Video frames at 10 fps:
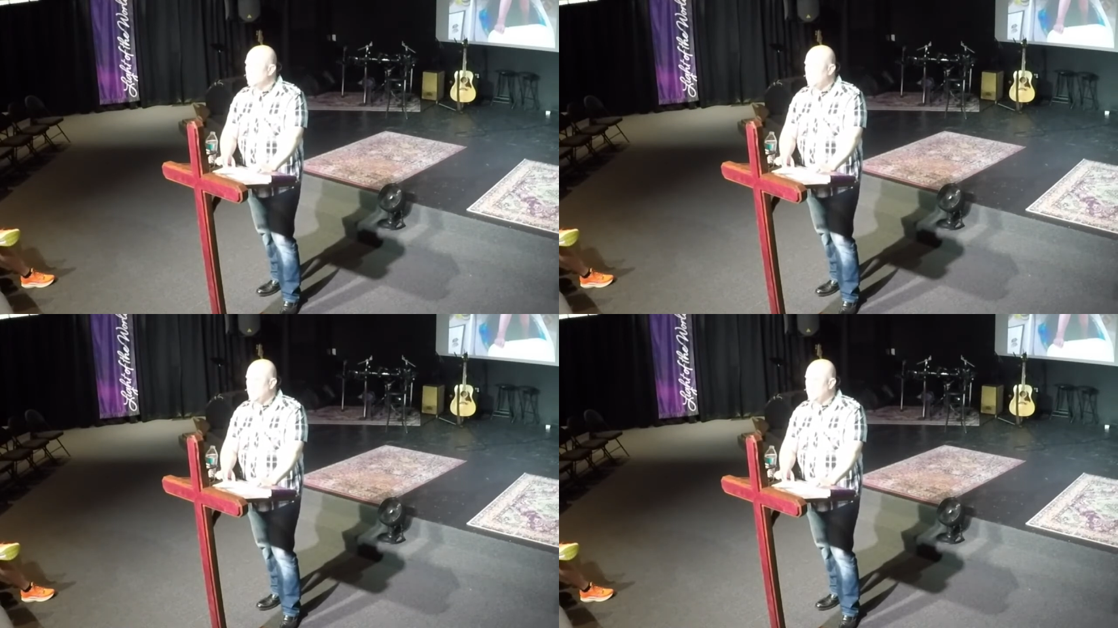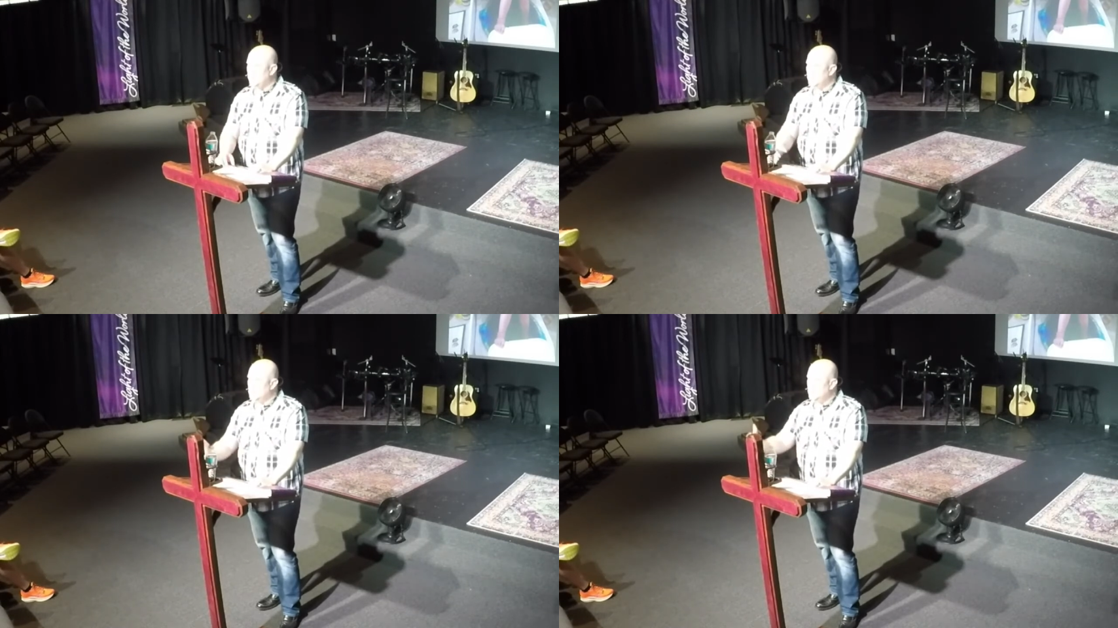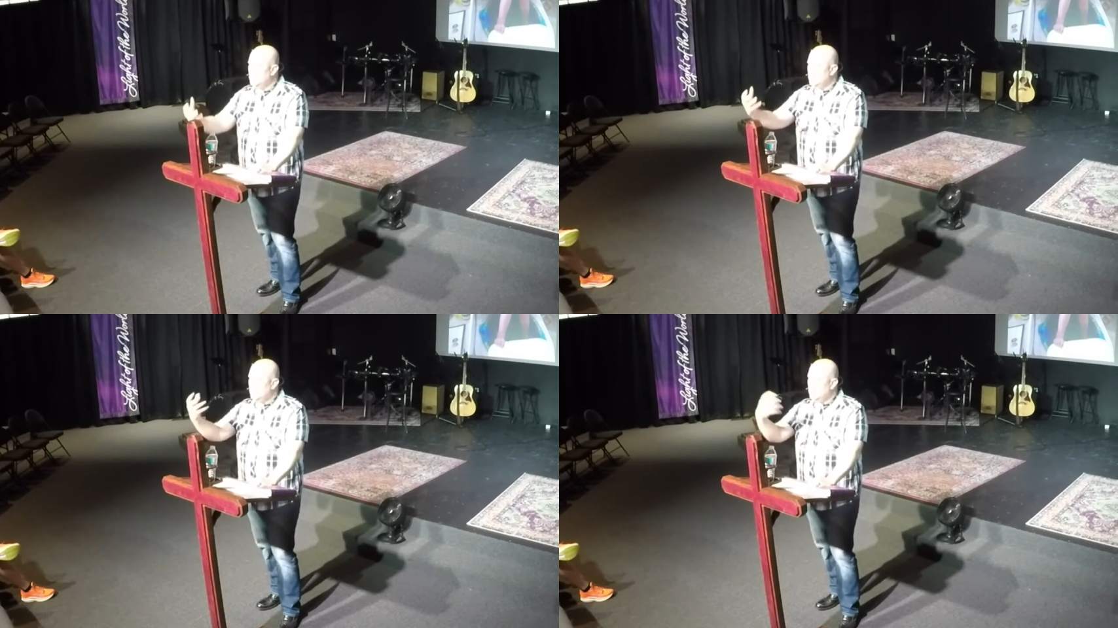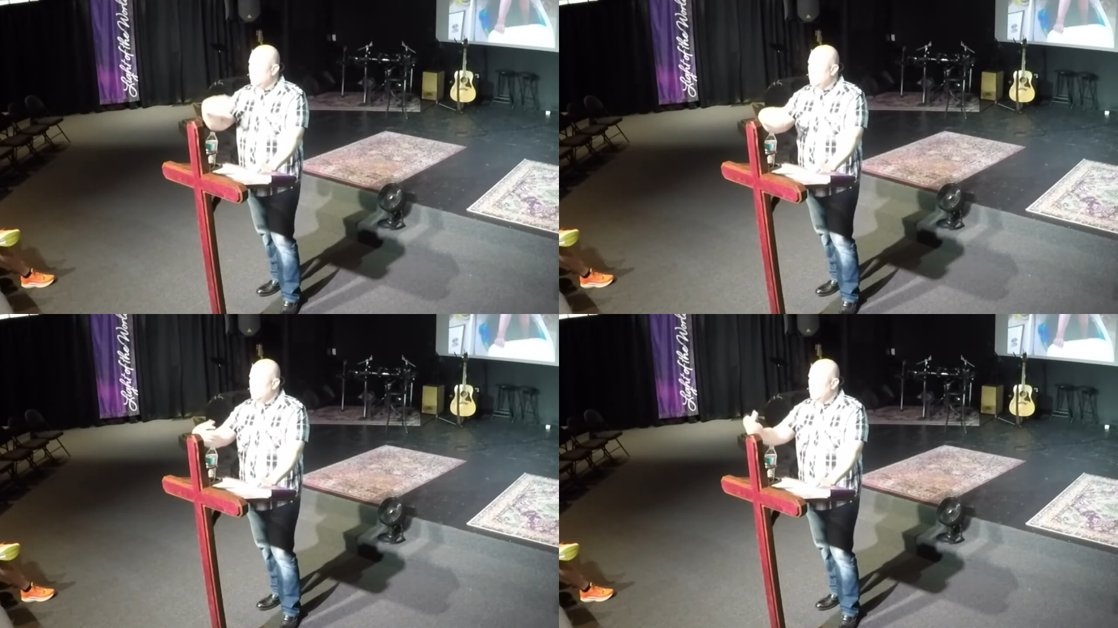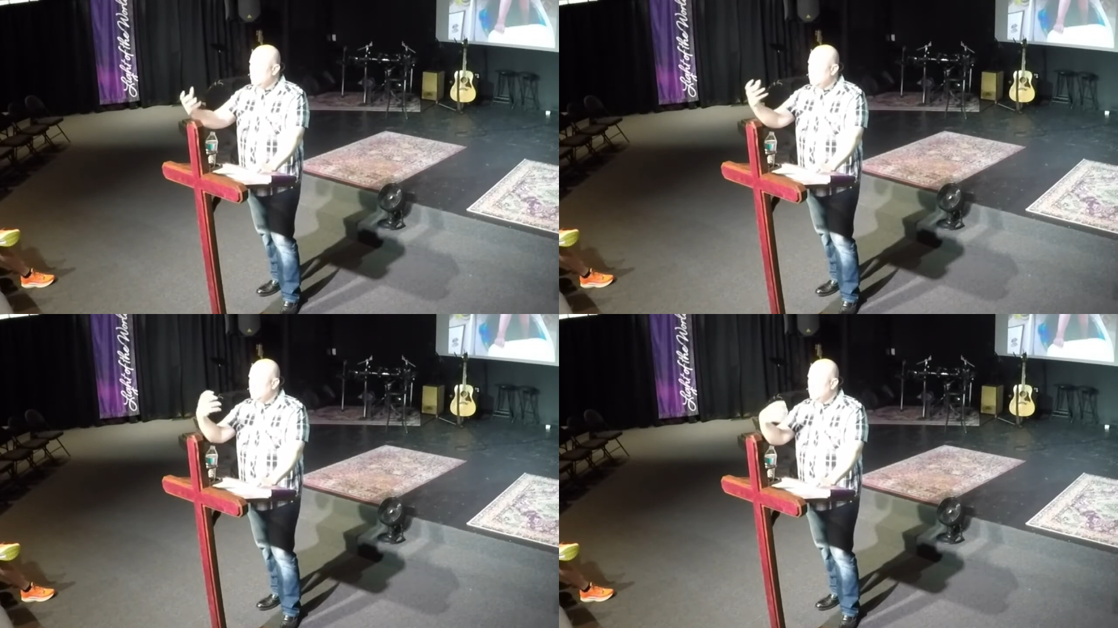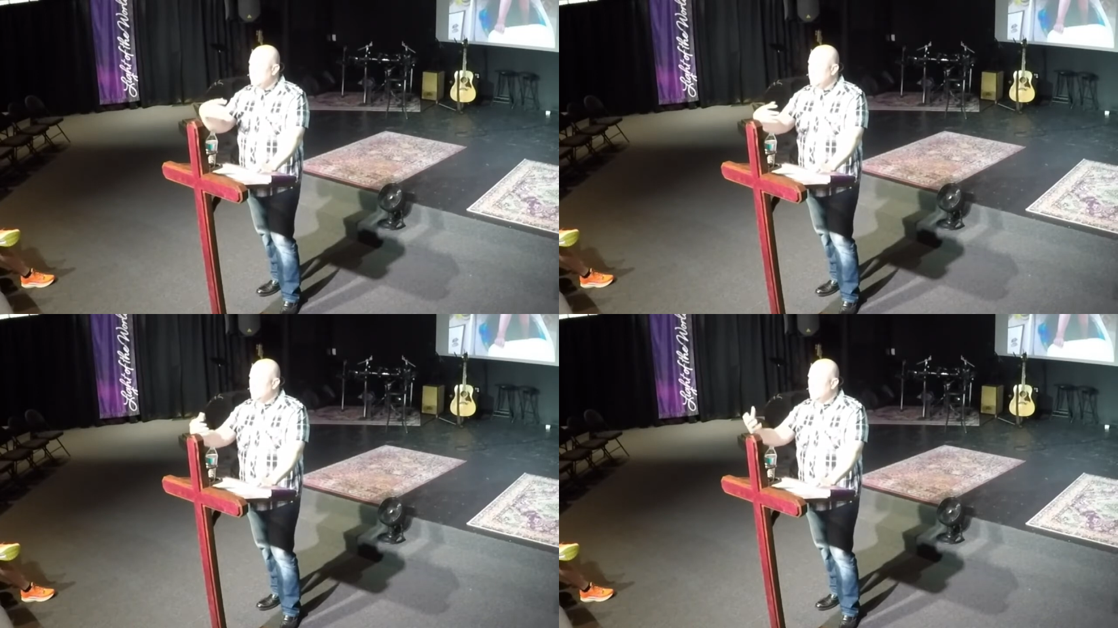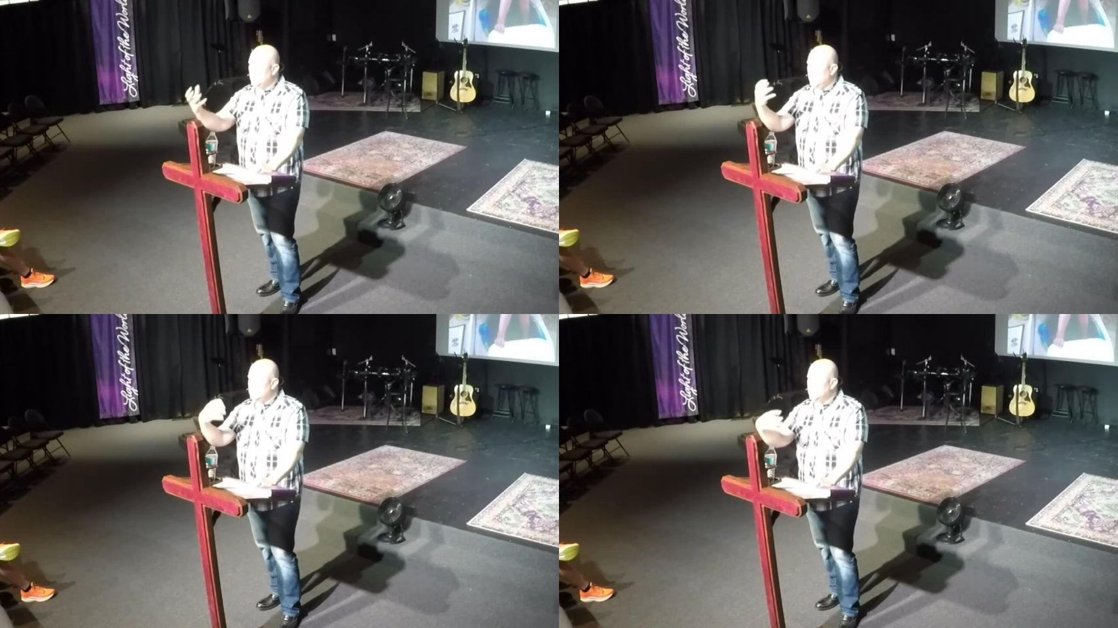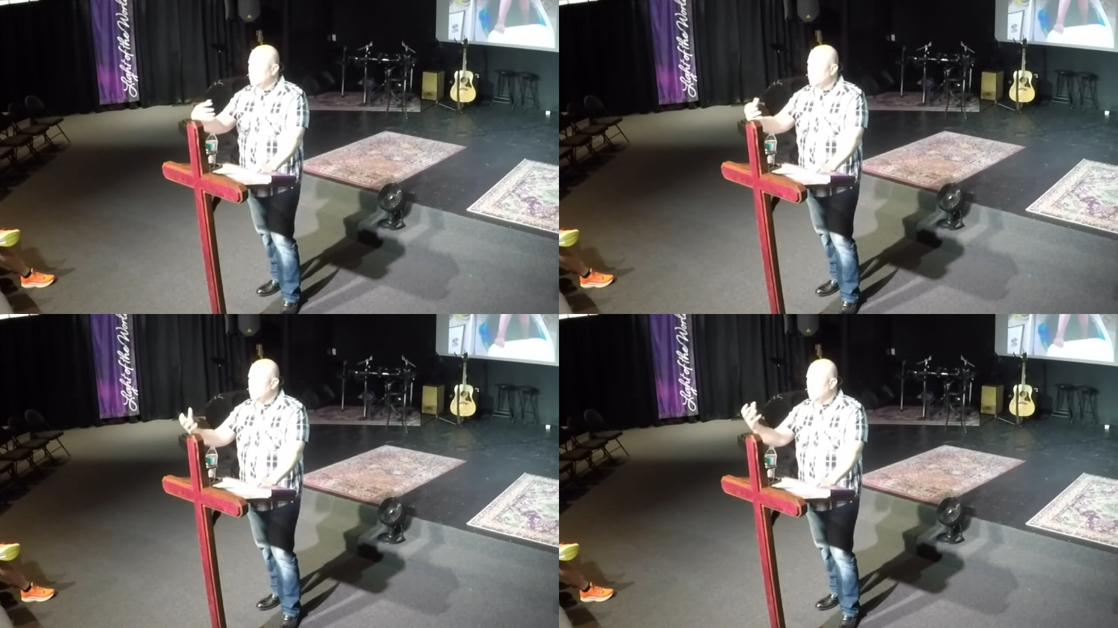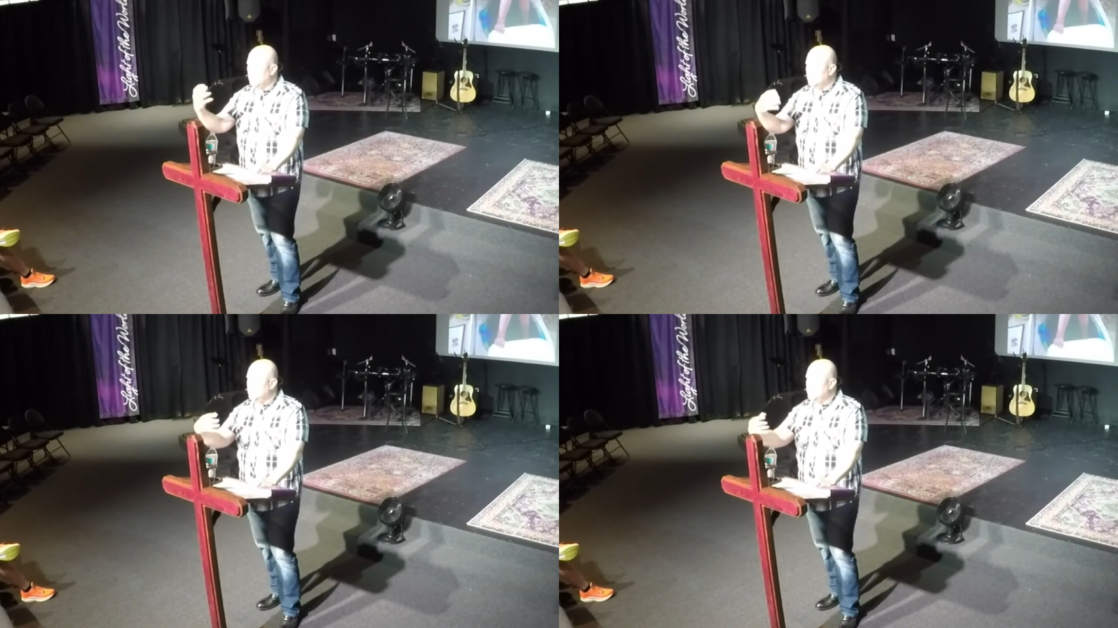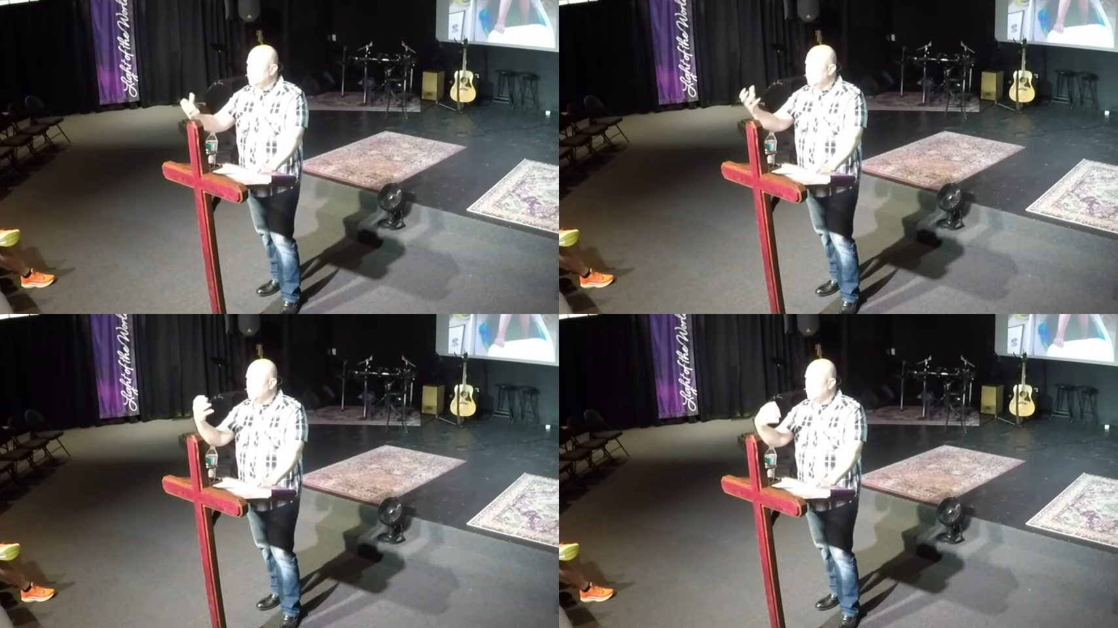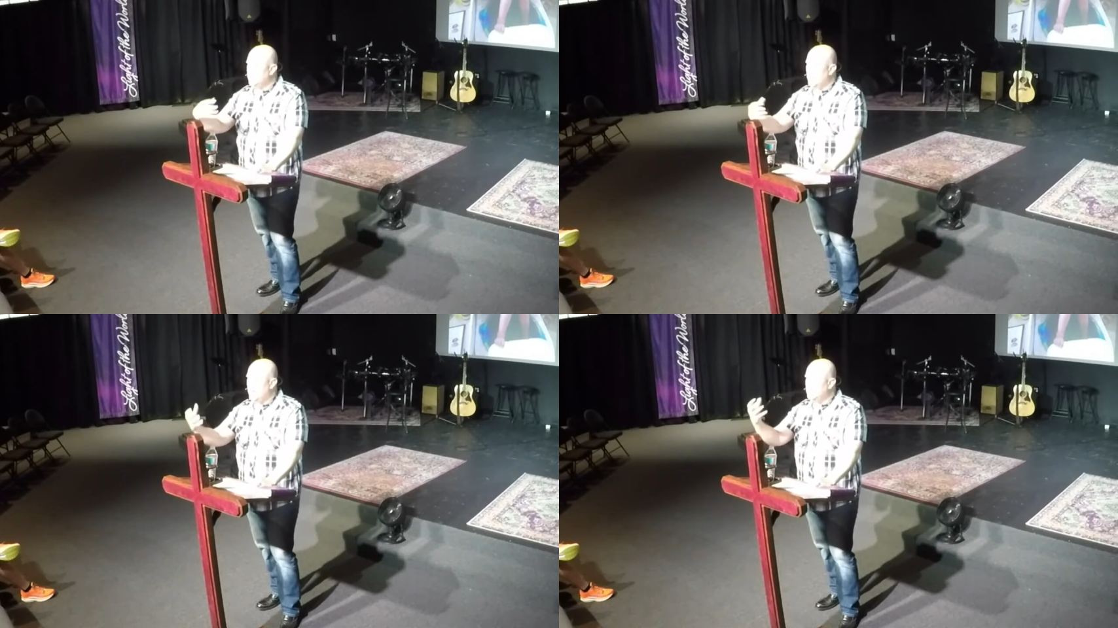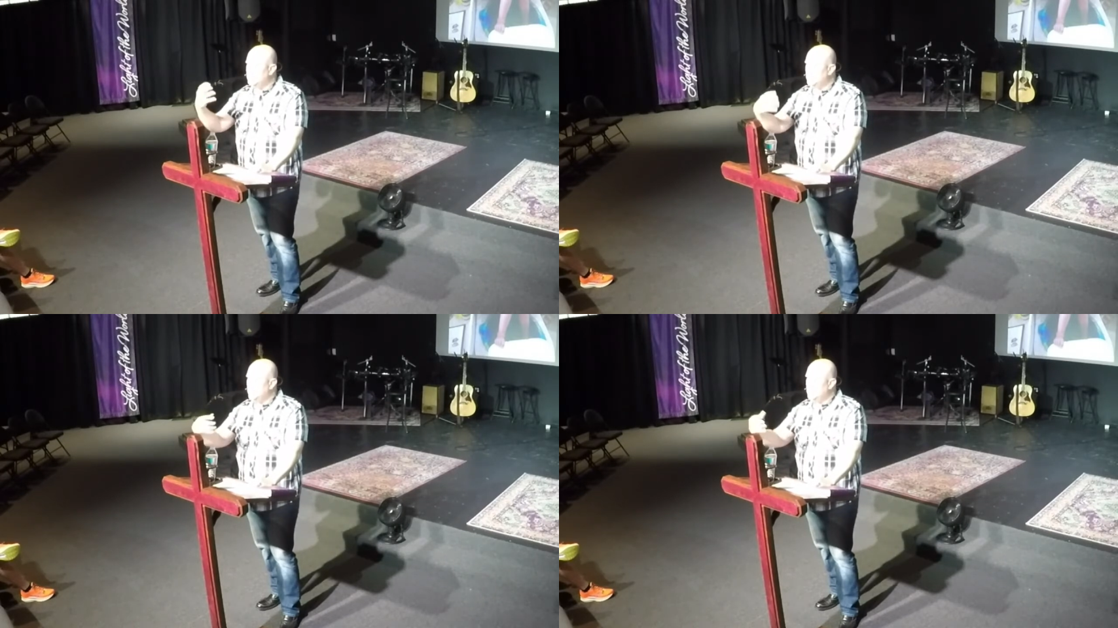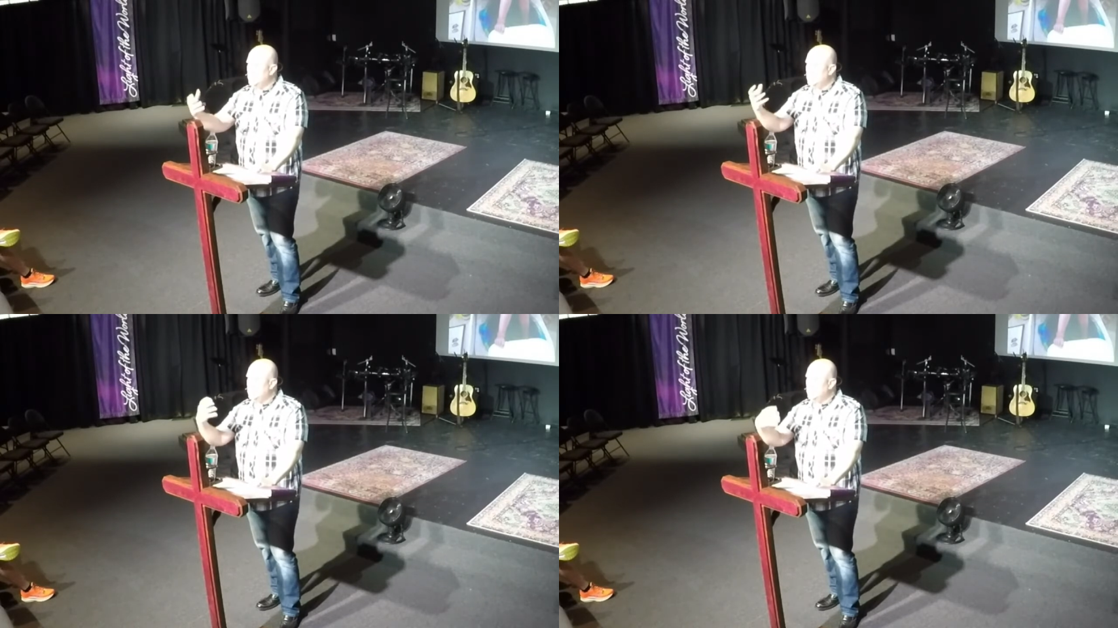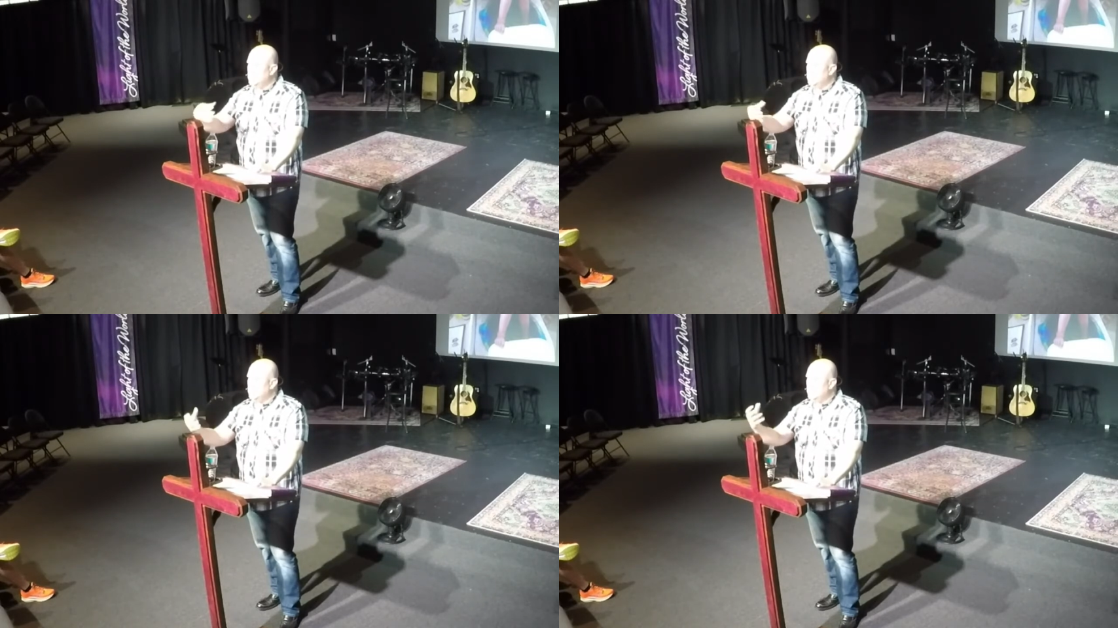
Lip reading: Nobody's mouth can be seen.